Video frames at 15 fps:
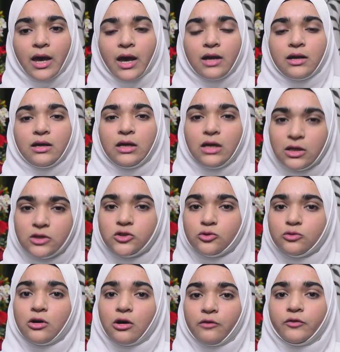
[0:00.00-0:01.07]
and each
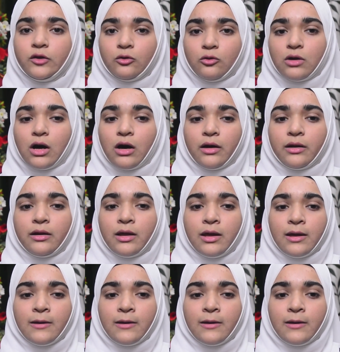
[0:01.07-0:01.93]
surah of the Qur'an